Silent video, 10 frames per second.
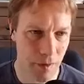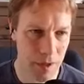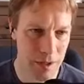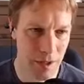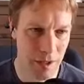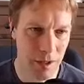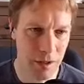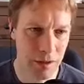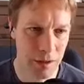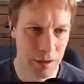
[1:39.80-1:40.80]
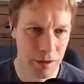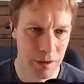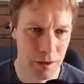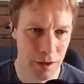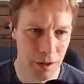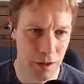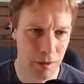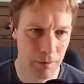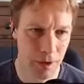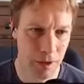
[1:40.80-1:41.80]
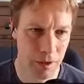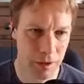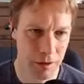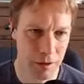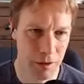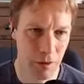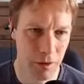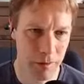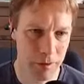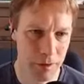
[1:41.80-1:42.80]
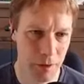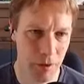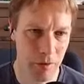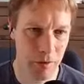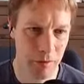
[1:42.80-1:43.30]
T, and the two arguments are both